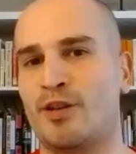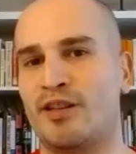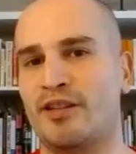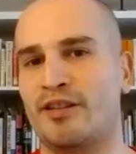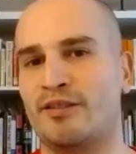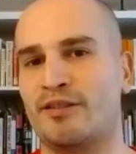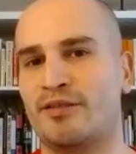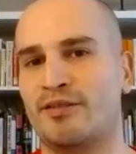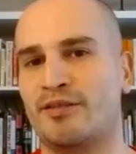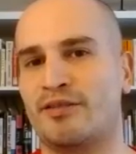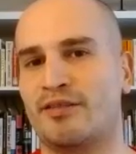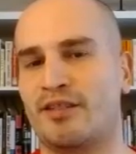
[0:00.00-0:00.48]

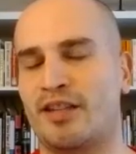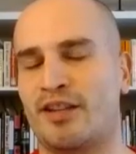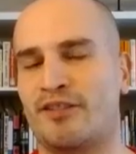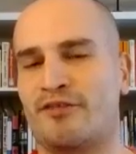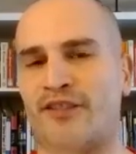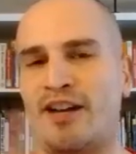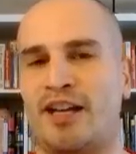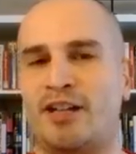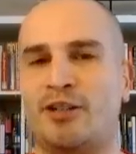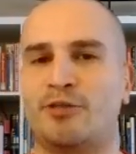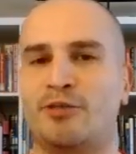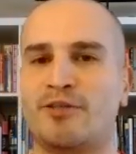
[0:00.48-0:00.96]
piece
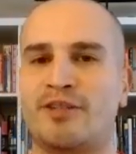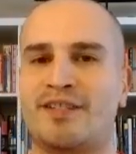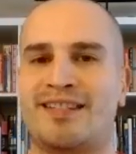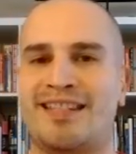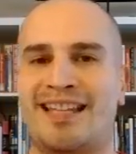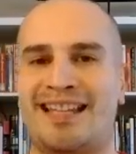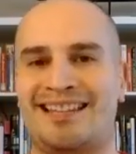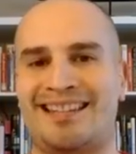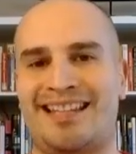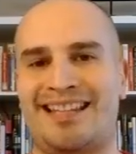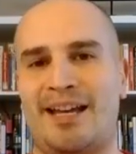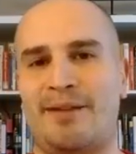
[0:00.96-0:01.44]
if i don't
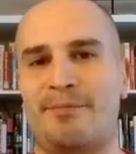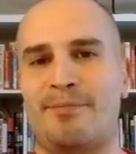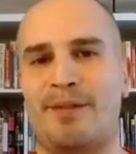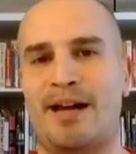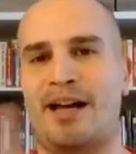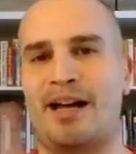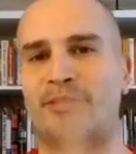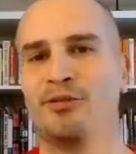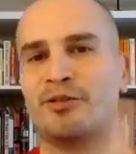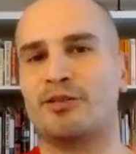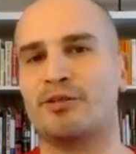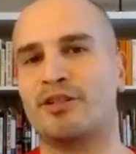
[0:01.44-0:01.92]
set that
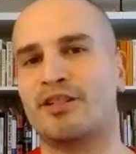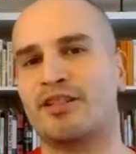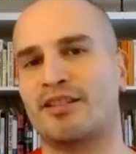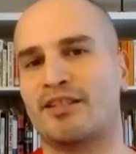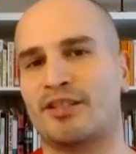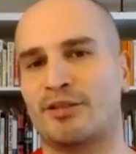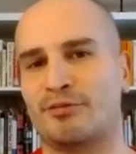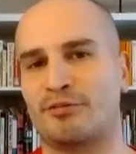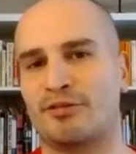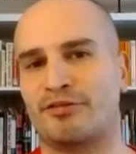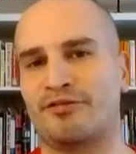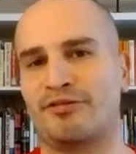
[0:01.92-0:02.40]
boundaries
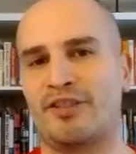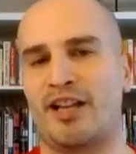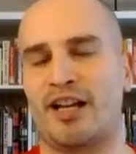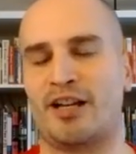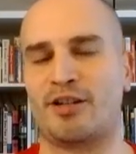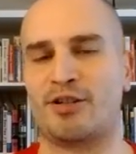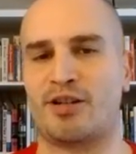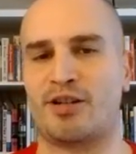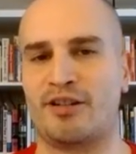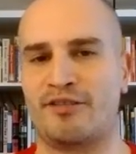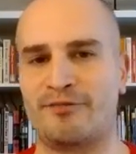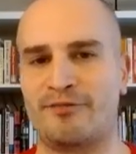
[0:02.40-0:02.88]
it's a
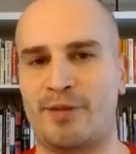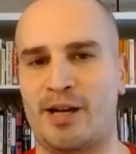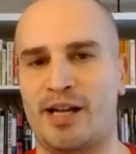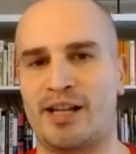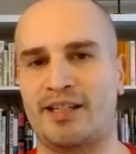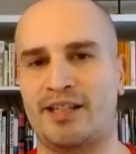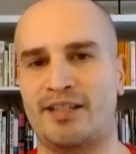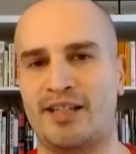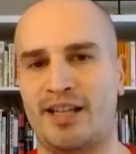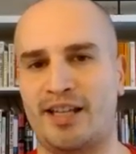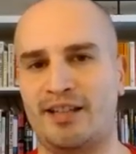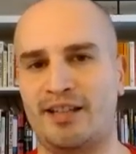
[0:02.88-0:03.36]
reflection of
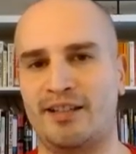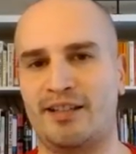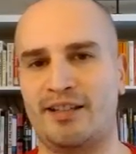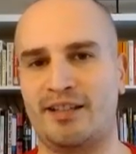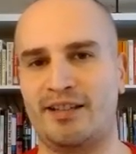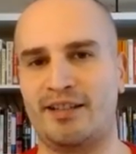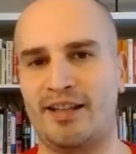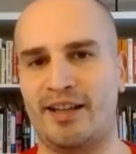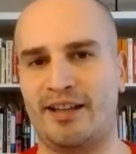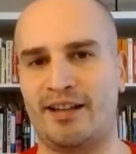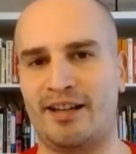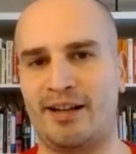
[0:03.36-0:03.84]
my
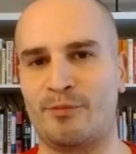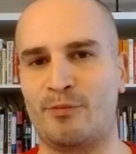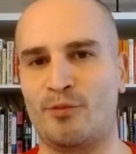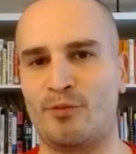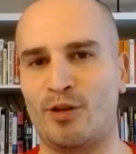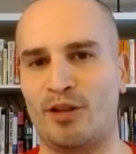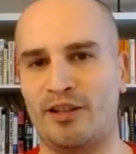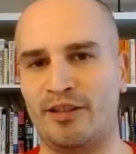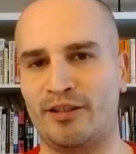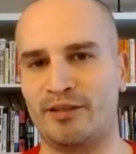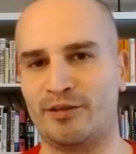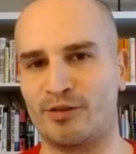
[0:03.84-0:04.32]
identity that i'm
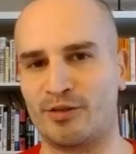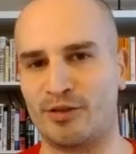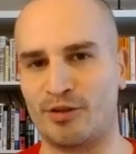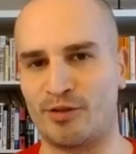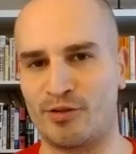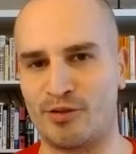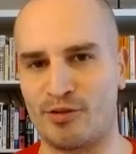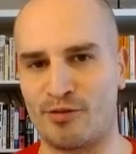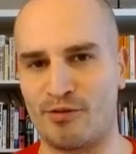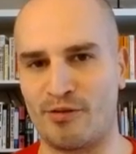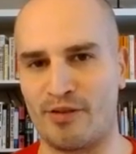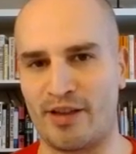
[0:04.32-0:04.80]
willing to
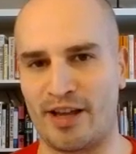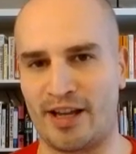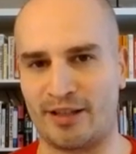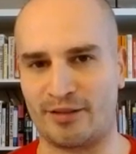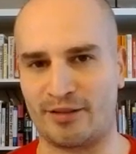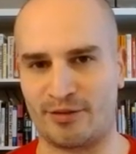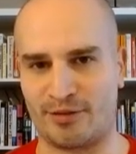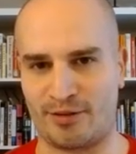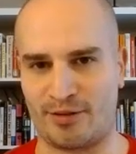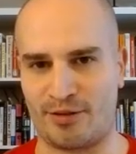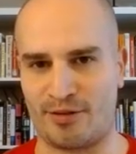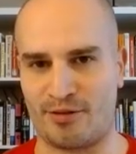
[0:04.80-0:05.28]
do
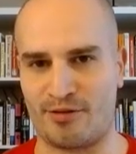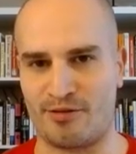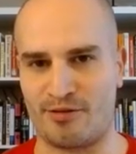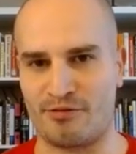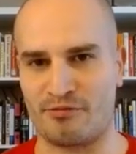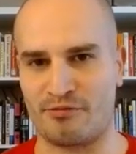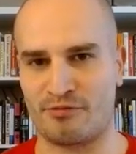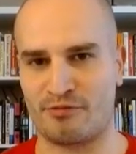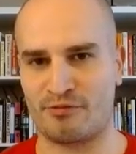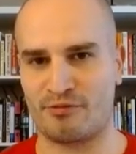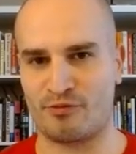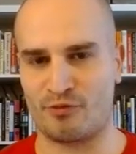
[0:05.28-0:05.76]
that
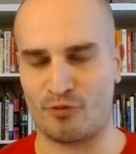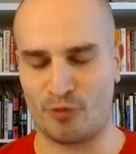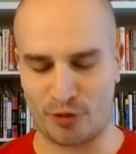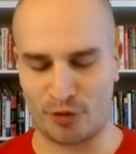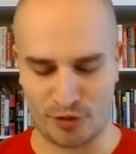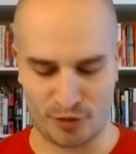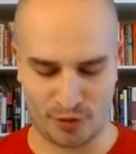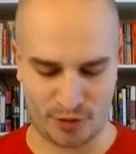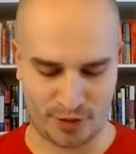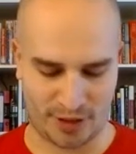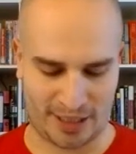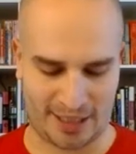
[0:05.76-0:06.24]
so
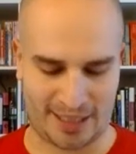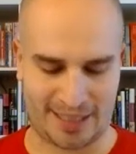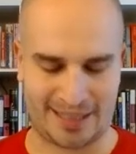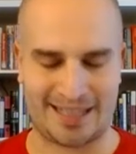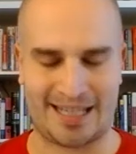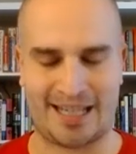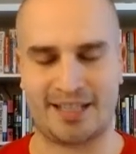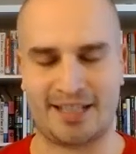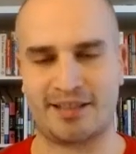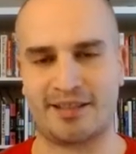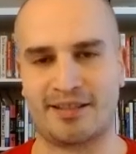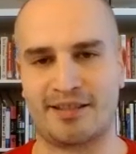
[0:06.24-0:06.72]
would you say that
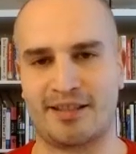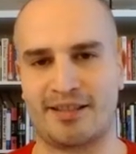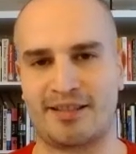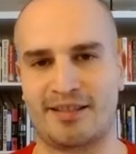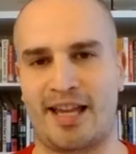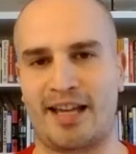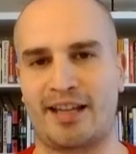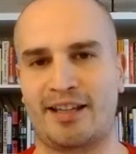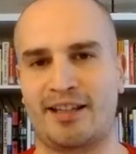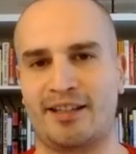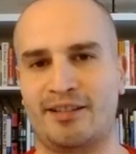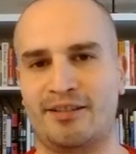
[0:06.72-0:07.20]
that's the
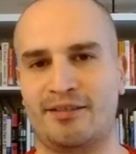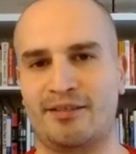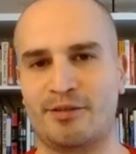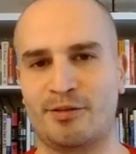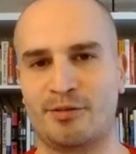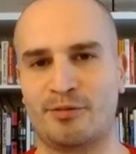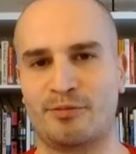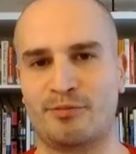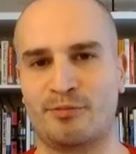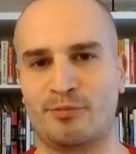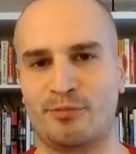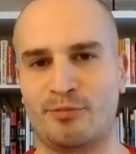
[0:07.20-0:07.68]

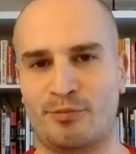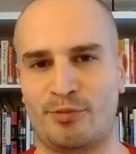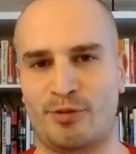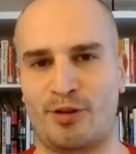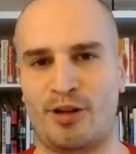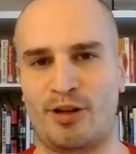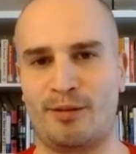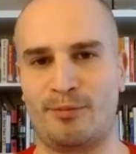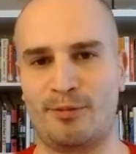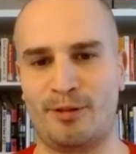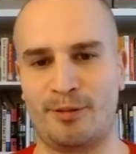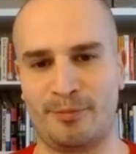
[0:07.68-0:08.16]
second
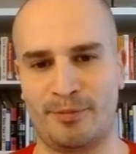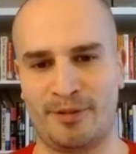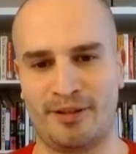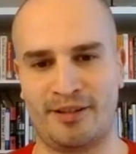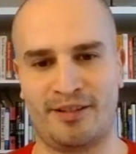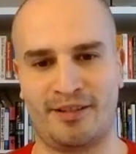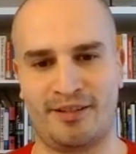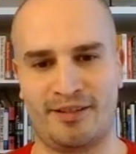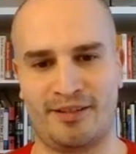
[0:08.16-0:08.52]
problem